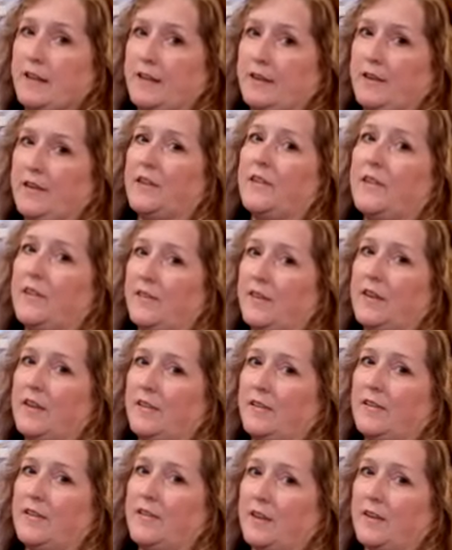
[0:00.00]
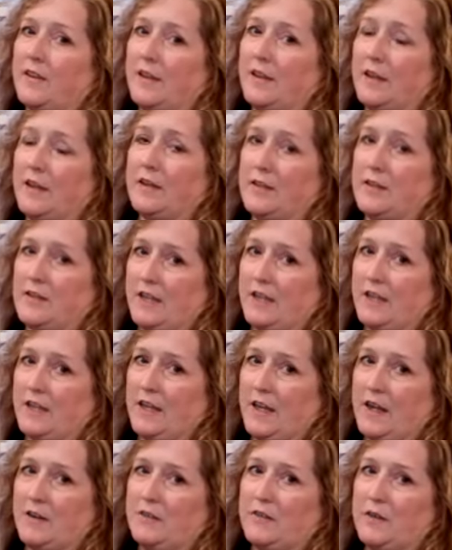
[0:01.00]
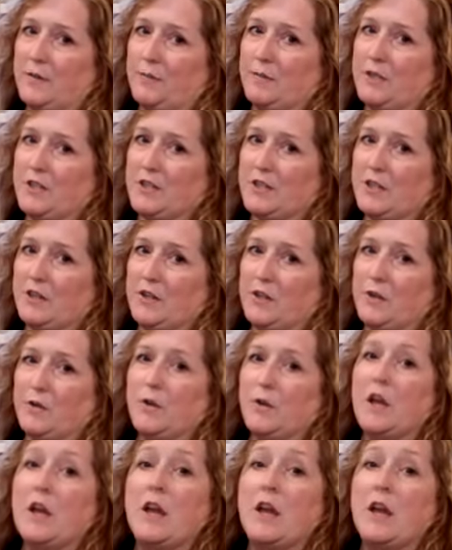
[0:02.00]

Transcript: this is the thing to get, let me tell you.